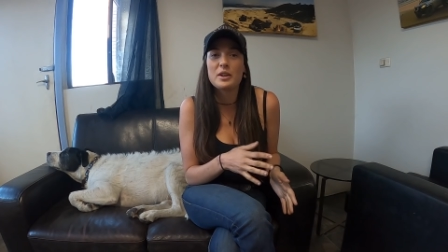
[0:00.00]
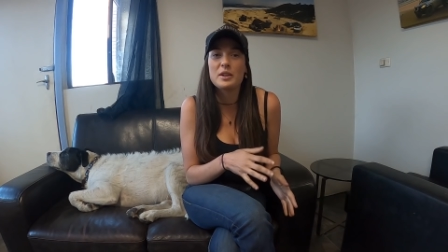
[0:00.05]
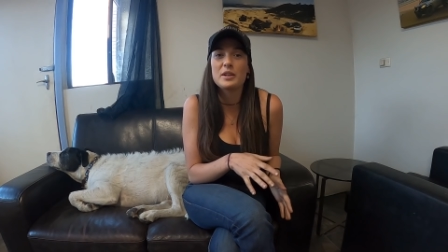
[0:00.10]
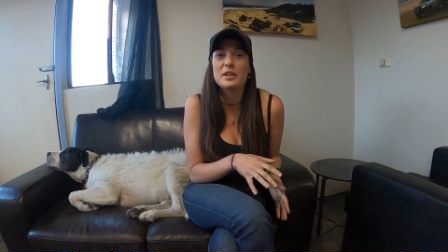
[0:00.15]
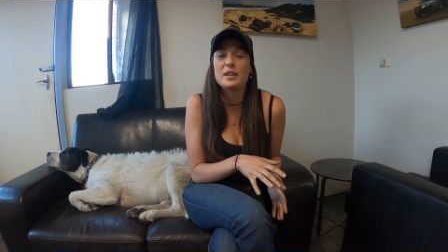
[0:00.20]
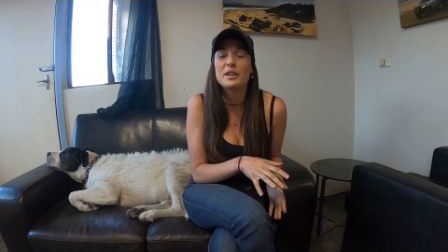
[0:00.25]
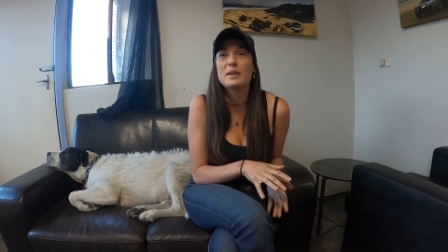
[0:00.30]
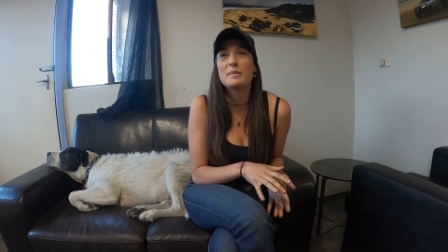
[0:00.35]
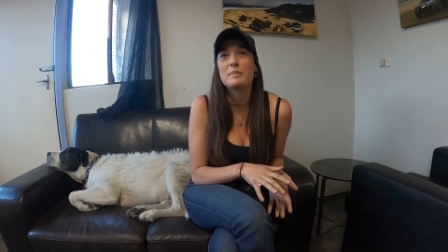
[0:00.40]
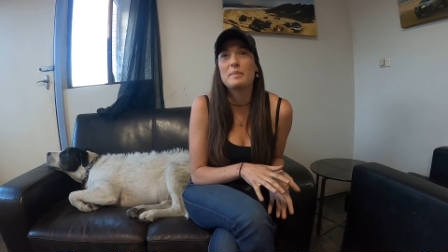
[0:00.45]
going
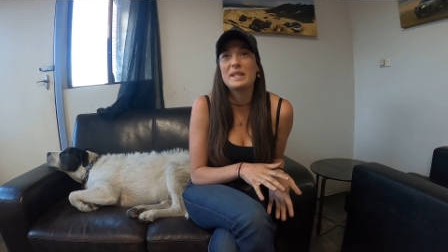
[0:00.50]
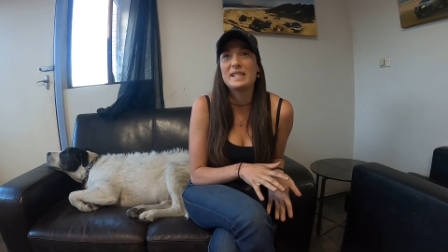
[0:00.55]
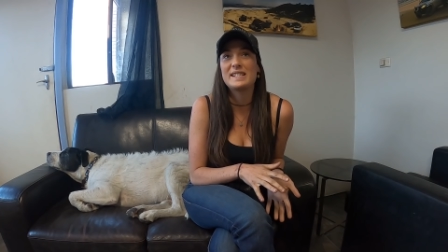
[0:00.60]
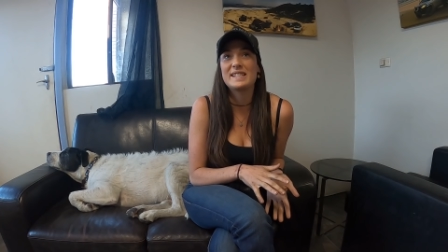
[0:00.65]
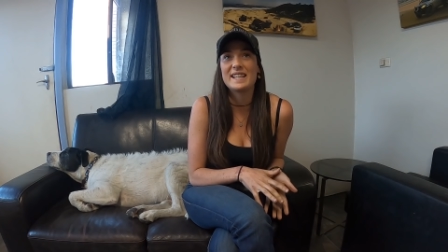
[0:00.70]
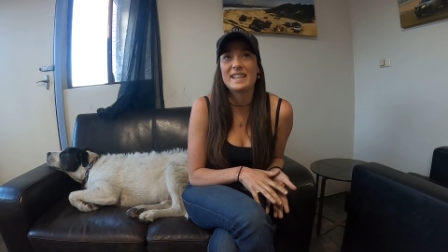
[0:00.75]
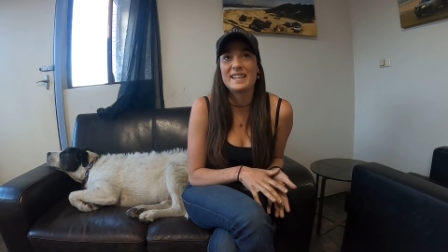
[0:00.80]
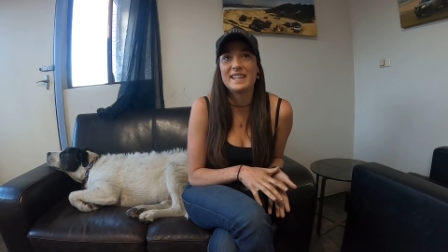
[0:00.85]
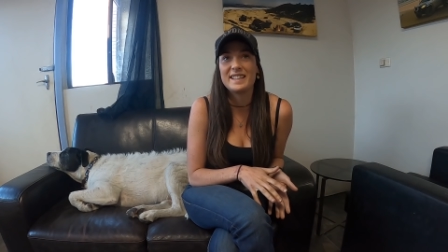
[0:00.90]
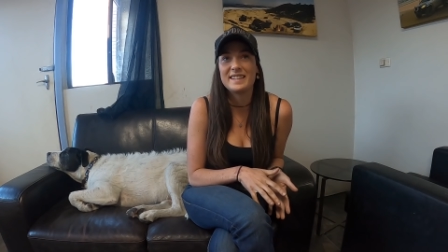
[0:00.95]
to be
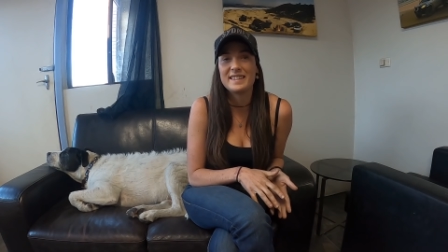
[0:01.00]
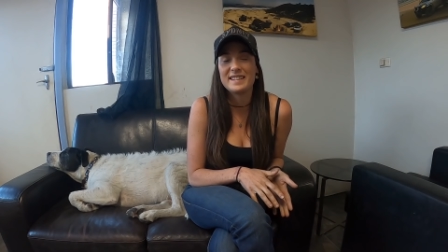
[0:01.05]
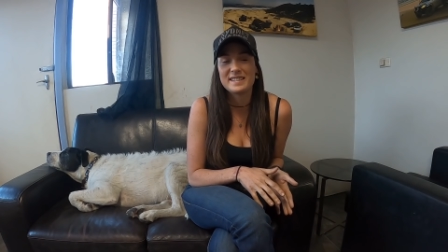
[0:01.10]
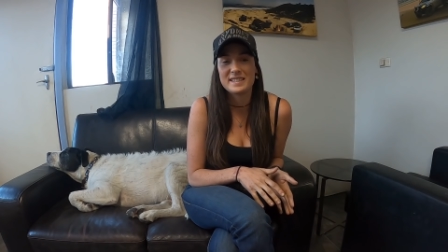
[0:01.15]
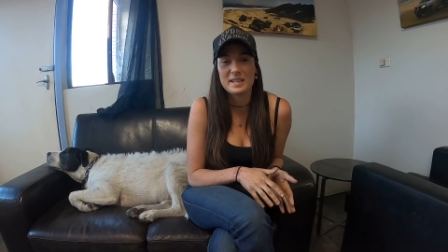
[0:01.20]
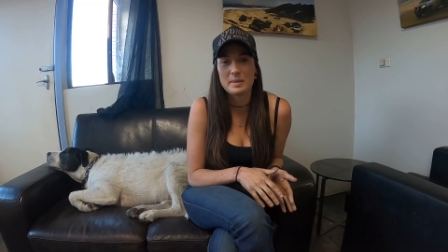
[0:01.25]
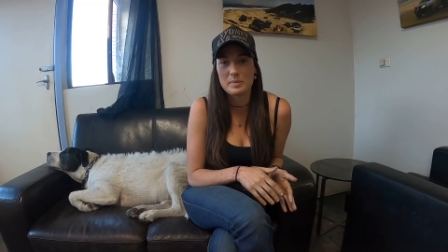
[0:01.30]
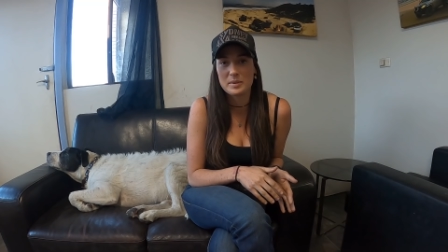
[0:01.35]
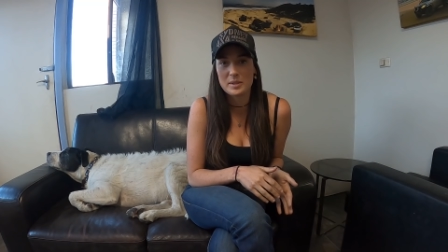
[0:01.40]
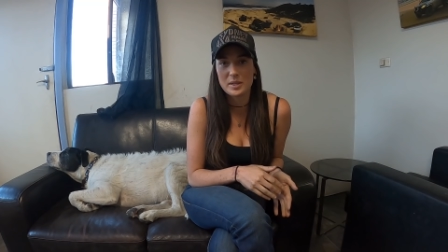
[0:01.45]
seeing in
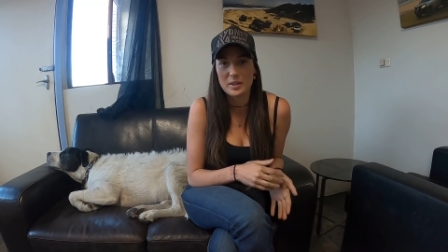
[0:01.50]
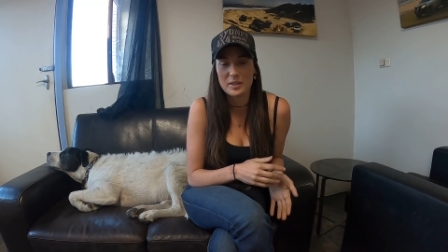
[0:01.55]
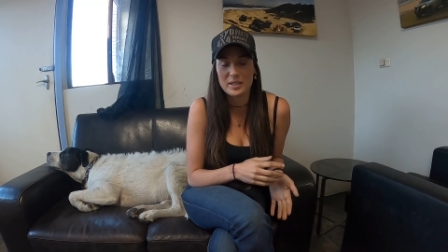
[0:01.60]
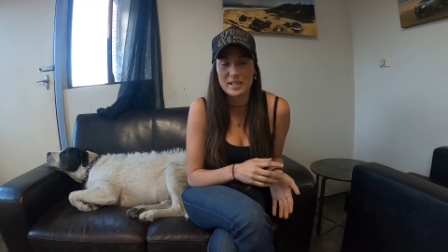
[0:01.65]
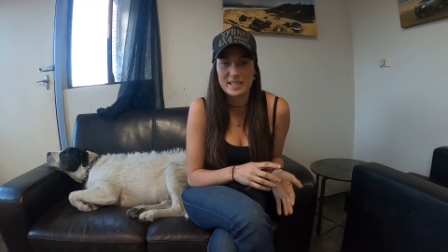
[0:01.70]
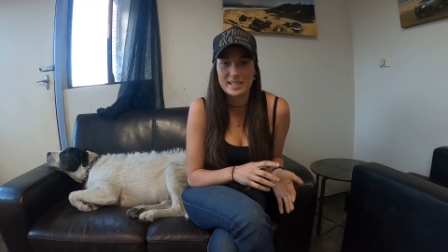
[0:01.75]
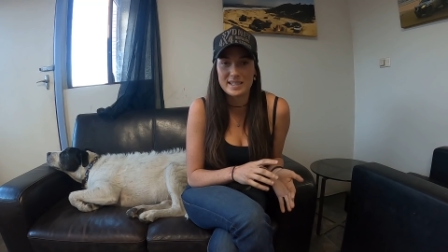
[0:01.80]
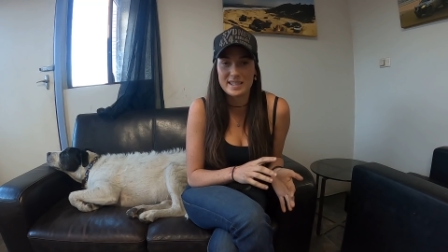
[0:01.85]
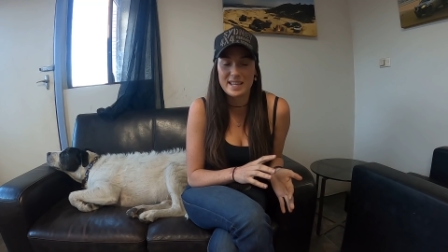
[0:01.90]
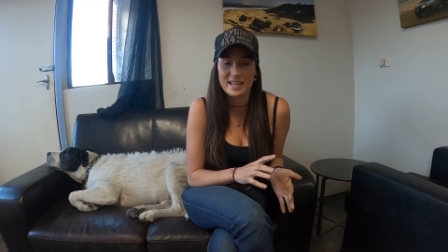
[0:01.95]
this episode
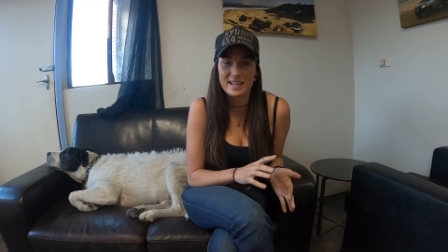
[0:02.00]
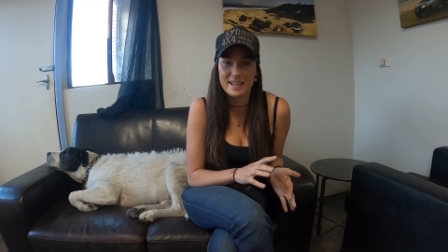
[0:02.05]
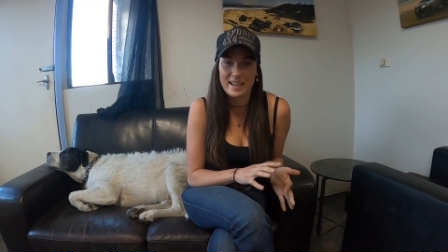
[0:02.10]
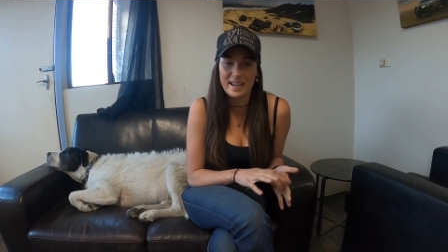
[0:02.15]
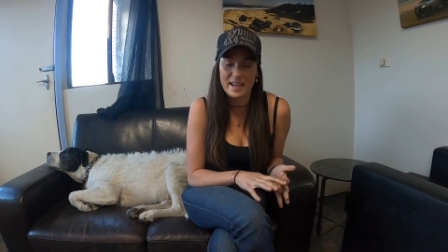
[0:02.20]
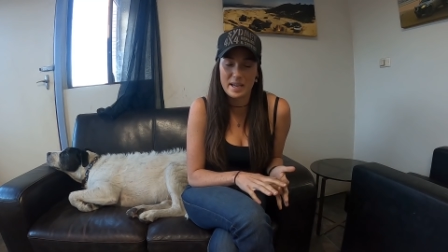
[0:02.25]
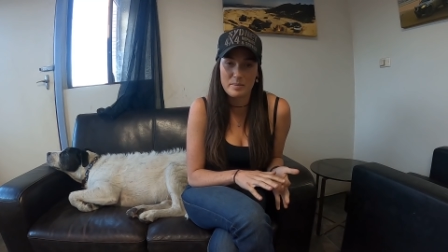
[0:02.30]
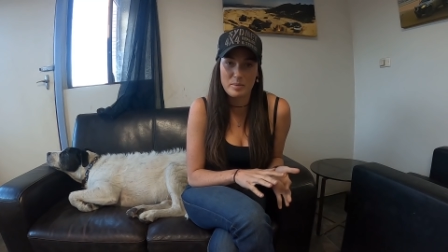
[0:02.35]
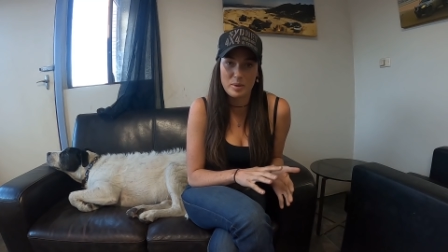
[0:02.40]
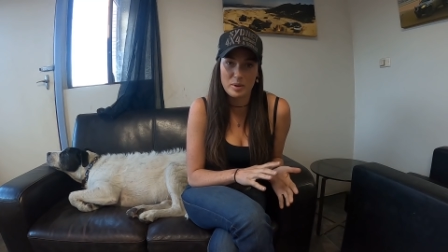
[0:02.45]
is the
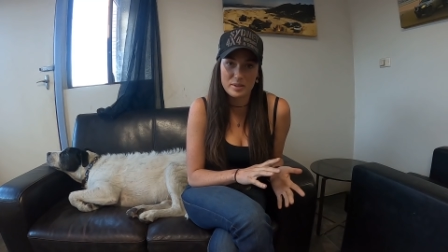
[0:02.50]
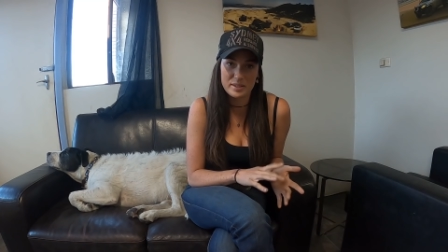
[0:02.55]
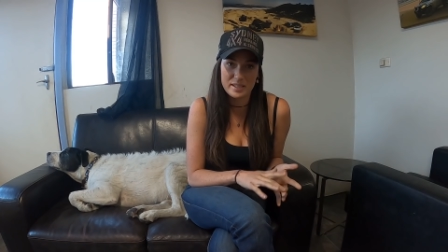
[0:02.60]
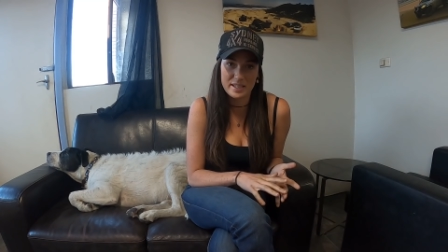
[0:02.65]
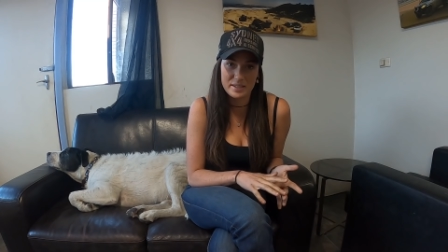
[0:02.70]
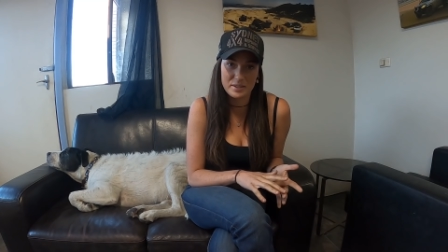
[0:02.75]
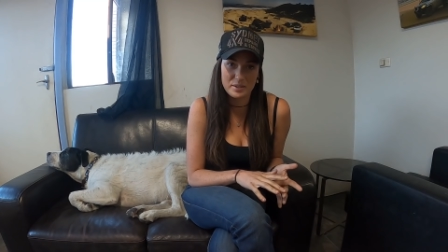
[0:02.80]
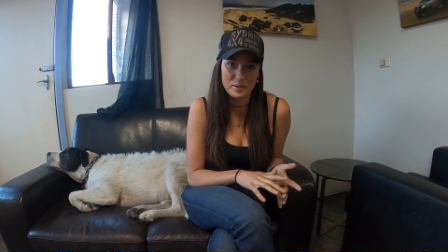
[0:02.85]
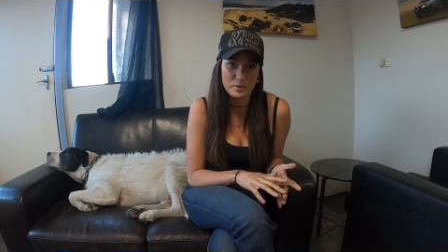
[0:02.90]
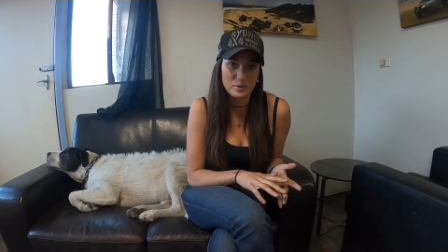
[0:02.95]
Airbox
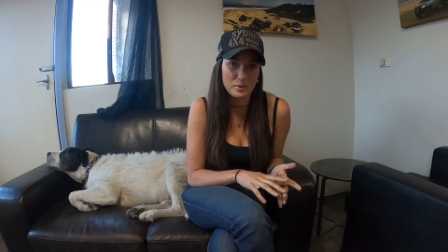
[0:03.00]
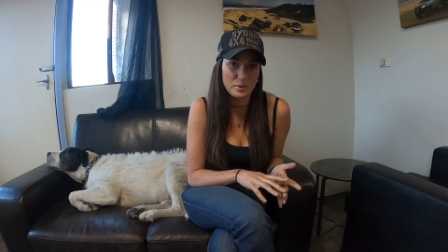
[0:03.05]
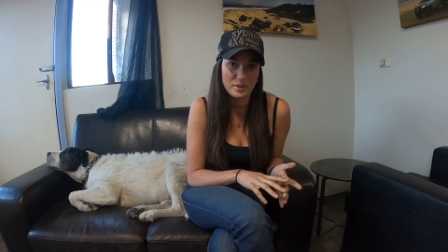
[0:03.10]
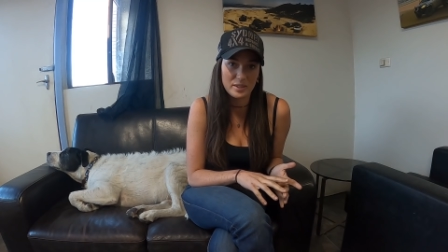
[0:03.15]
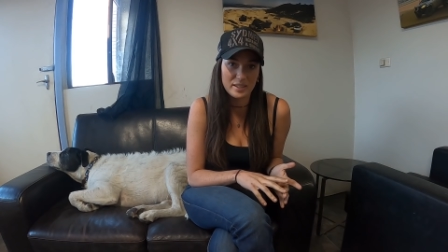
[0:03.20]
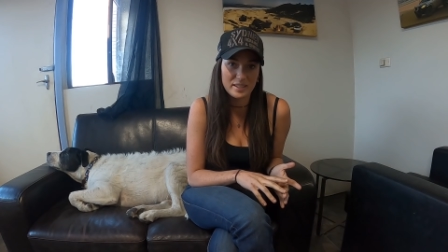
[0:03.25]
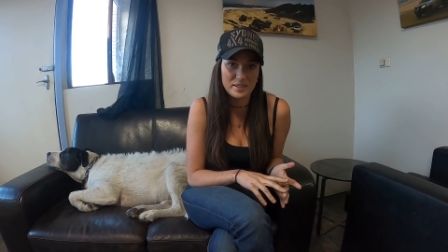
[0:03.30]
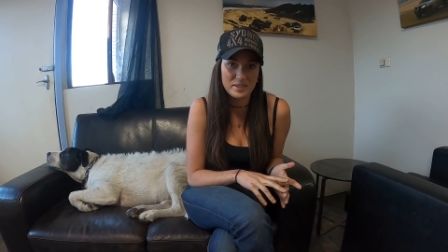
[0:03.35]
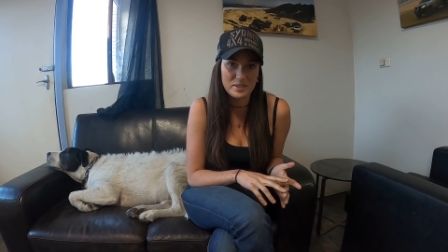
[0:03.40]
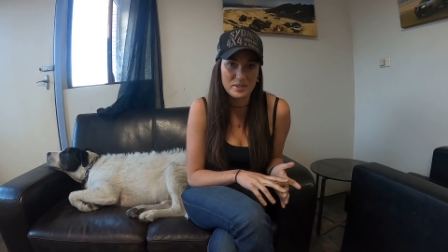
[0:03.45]
and
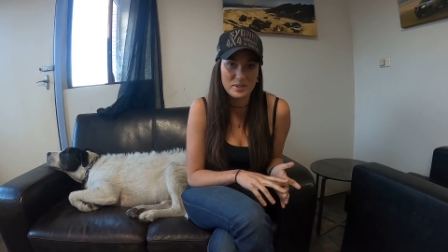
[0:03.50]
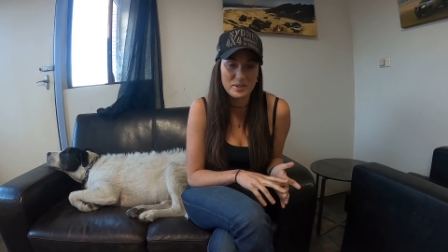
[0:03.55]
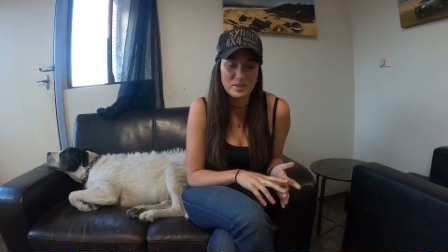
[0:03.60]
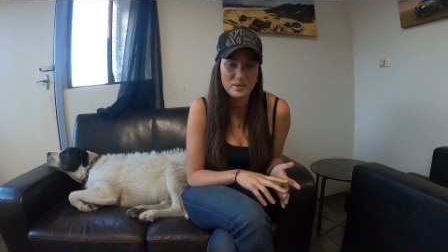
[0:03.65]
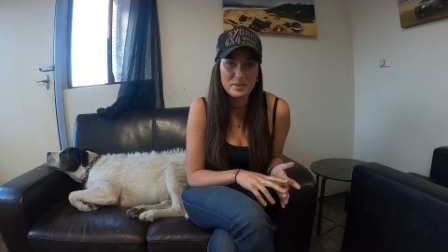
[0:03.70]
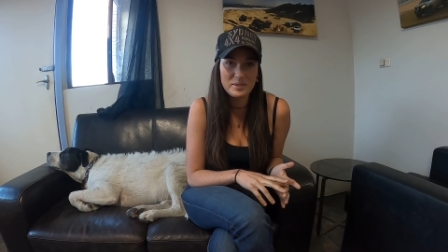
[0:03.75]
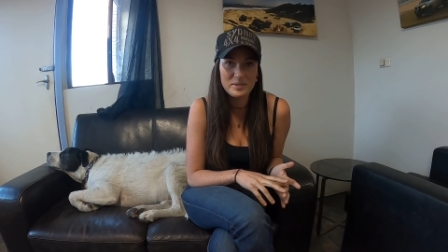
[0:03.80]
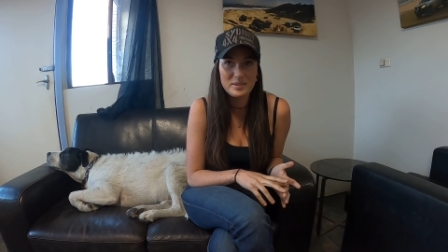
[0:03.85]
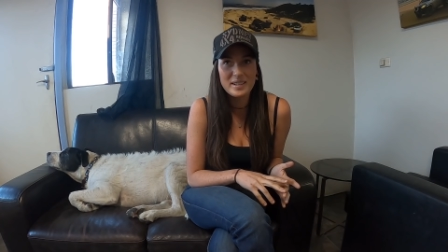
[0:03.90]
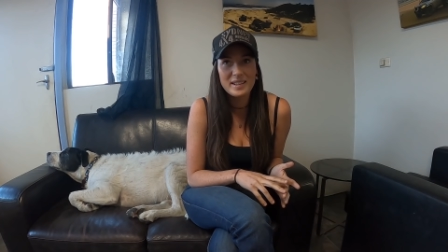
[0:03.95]
Snorkel
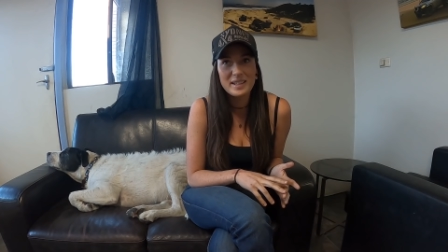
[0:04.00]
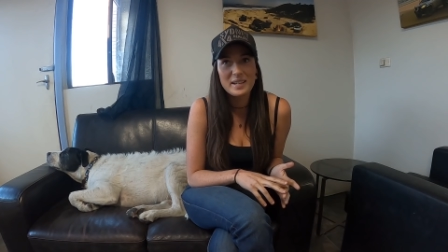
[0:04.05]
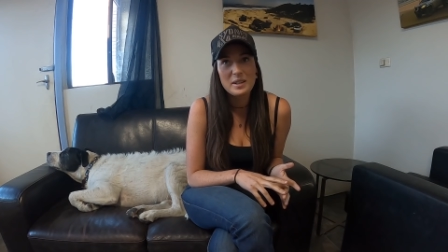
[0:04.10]
install,